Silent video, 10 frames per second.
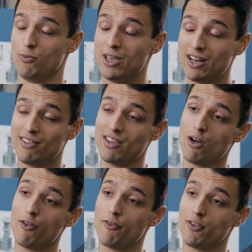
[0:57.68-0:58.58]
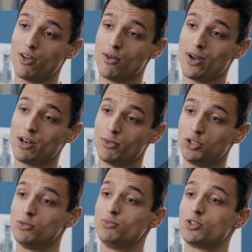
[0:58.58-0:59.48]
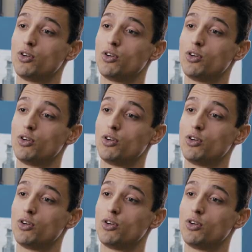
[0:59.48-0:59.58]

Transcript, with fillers: humidity of where the mushrooms